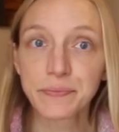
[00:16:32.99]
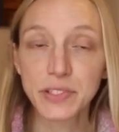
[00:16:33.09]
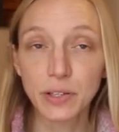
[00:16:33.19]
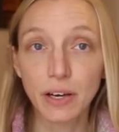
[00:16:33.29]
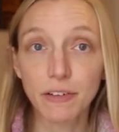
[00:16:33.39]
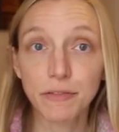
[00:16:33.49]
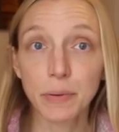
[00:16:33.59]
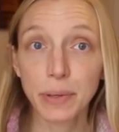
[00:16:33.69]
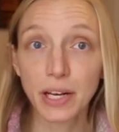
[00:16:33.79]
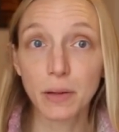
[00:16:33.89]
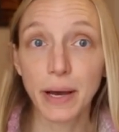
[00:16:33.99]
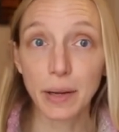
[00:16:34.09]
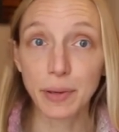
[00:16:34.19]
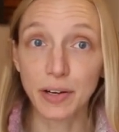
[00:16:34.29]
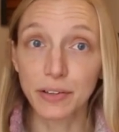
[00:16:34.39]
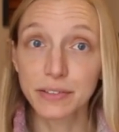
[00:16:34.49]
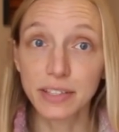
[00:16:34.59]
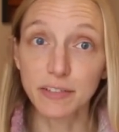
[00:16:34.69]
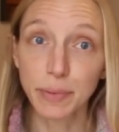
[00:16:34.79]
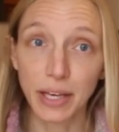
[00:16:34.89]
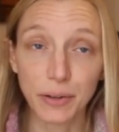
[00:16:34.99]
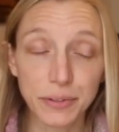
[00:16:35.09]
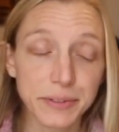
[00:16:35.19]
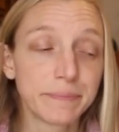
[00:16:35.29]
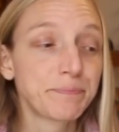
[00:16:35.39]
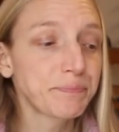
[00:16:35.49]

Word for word: So they'll have a front panel, back panel, sleeve panels,